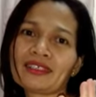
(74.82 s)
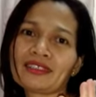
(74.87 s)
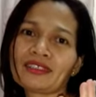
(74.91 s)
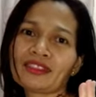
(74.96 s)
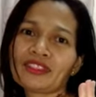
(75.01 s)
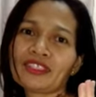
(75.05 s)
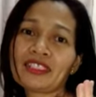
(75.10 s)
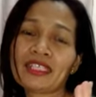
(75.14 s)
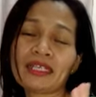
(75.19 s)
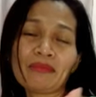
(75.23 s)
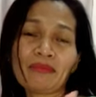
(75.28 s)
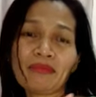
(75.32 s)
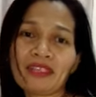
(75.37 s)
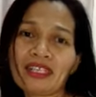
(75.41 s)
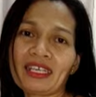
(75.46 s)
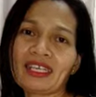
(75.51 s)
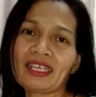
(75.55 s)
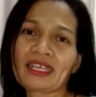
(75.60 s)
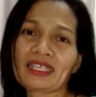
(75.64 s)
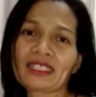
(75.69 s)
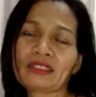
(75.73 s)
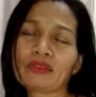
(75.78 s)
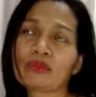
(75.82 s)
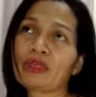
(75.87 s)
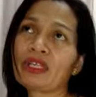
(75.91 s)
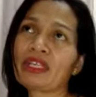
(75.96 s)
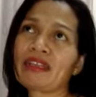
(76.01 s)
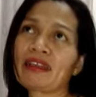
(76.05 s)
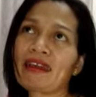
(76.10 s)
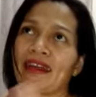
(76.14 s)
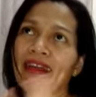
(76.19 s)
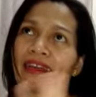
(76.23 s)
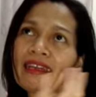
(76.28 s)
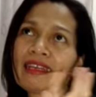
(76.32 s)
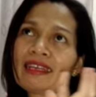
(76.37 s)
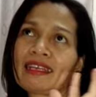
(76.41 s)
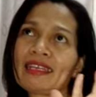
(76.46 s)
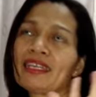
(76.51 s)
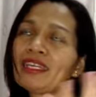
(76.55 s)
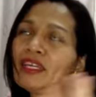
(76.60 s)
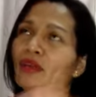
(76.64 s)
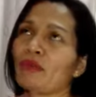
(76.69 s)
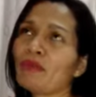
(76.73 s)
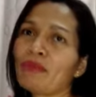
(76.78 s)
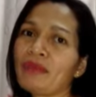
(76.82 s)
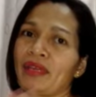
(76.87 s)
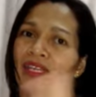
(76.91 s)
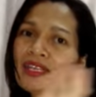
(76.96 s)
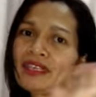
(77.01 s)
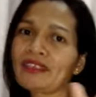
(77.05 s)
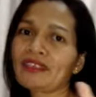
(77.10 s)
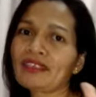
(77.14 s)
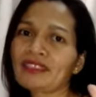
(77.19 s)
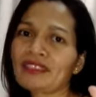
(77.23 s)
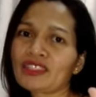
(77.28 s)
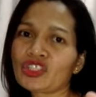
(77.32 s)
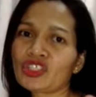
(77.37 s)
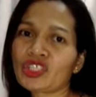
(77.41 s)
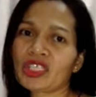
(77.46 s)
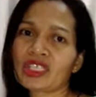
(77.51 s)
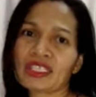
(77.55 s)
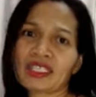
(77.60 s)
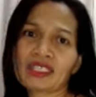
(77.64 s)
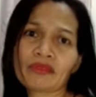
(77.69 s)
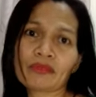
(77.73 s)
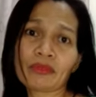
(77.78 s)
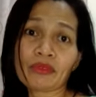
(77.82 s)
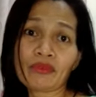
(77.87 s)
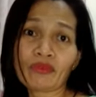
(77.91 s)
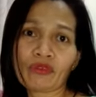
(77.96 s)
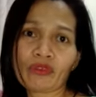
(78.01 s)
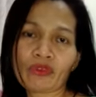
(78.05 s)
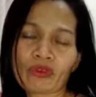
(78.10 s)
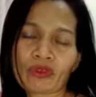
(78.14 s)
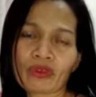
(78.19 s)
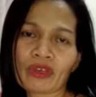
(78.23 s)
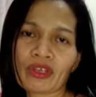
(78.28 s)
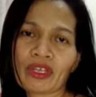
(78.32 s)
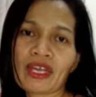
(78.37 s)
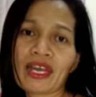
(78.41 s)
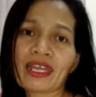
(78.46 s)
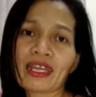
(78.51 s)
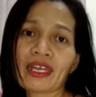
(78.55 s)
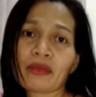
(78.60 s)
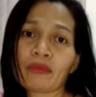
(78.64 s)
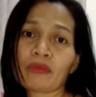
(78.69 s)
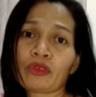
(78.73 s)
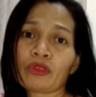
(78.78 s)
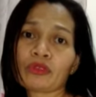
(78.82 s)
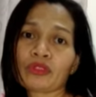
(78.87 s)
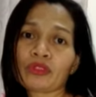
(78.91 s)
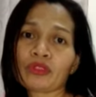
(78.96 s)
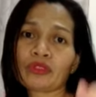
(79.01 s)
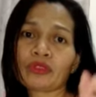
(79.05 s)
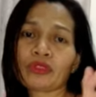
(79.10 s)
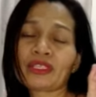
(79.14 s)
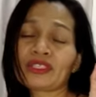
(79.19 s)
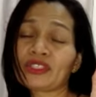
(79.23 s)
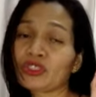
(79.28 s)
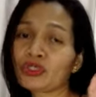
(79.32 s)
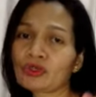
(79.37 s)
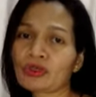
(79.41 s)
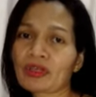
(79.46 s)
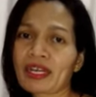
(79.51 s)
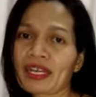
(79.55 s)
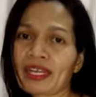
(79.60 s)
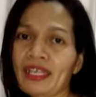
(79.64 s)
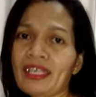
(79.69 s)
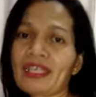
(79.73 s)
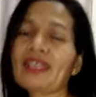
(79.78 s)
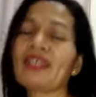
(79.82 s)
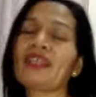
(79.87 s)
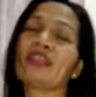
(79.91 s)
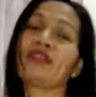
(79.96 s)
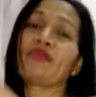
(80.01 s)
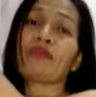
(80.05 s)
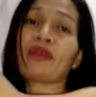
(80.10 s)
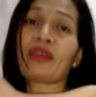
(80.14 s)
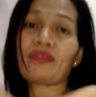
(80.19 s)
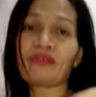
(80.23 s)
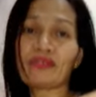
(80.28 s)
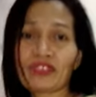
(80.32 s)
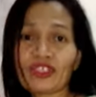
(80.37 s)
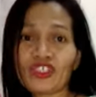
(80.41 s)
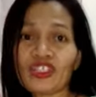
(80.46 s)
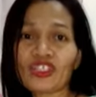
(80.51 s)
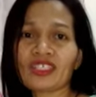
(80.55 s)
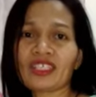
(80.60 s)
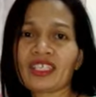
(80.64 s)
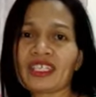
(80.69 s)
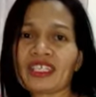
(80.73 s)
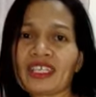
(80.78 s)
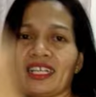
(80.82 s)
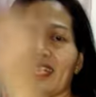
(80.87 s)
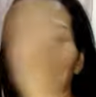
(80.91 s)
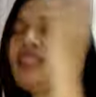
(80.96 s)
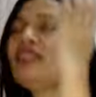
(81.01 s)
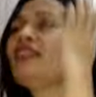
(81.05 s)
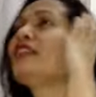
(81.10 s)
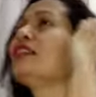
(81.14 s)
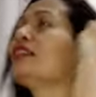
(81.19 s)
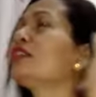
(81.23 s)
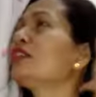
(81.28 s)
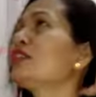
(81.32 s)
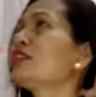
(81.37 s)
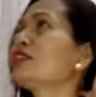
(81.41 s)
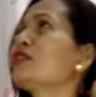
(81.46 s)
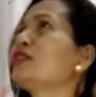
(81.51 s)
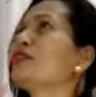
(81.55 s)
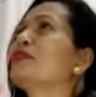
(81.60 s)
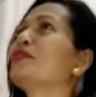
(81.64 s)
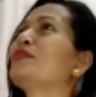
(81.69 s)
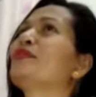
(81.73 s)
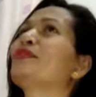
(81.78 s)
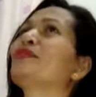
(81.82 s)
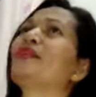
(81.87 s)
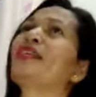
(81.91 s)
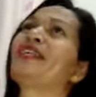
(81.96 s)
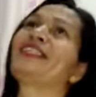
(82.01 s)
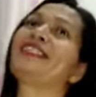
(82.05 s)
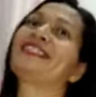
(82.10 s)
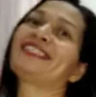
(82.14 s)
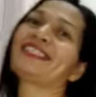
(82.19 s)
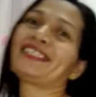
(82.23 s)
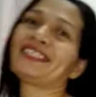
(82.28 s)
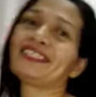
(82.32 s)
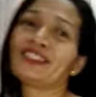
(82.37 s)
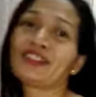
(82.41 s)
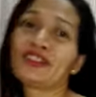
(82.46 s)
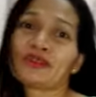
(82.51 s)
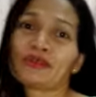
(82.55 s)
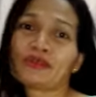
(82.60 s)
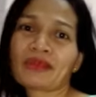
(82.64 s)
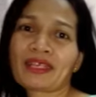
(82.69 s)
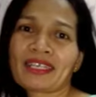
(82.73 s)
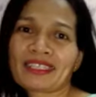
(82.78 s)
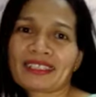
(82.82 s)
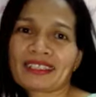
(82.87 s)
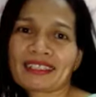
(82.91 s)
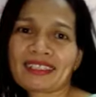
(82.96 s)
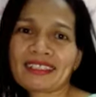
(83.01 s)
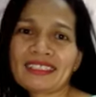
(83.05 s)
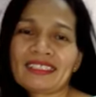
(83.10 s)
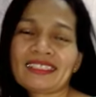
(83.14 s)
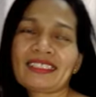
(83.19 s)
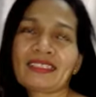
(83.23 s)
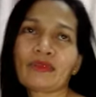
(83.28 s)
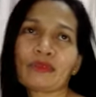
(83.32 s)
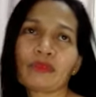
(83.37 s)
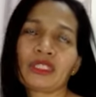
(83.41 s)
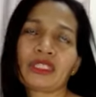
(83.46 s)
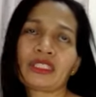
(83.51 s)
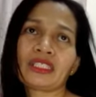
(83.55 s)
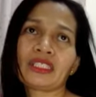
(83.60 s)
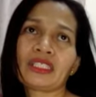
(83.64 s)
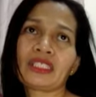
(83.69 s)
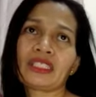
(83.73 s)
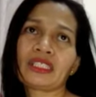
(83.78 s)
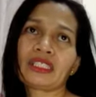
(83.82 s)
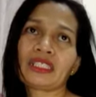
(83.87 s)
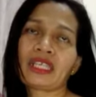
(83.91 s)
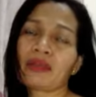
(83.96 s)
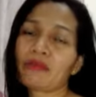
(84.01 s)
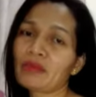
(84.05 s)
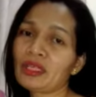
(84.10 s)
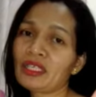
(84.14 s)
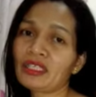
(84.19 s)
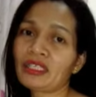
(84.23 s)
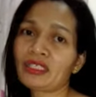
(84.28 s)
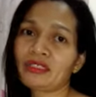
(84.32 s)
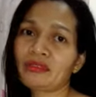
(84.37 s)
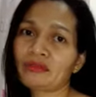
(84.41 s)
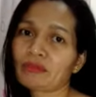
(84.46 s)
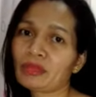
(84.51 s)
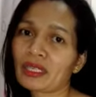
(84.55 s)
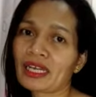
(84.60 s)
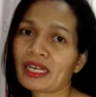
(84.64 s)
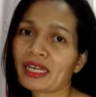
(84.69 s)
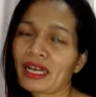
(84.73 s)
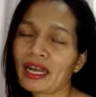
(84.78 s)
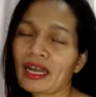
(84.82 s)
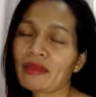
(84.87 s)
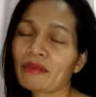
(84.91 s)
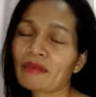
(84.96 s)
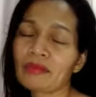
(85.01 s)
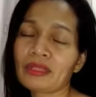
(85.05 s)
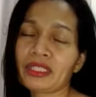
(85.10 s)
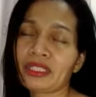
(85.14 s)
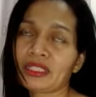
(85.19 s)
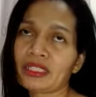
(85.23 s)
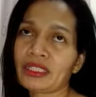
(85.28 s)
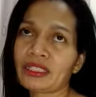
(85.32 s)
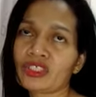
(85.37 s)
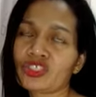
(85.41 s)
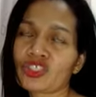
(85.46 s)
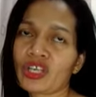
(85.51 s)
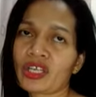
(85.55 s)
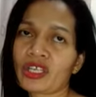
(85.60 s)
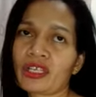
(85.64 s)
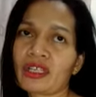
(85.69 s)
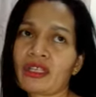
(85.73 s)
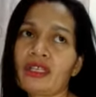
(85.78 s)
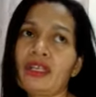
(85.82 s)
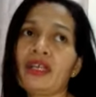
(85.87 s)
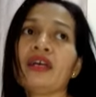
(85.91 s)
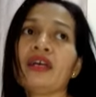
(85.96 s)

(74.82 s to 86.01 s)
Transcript: the same thing guys. When I make this channel before, I have also a strike in my first channel, so I decided to make this, which is I make this blog, I make this channel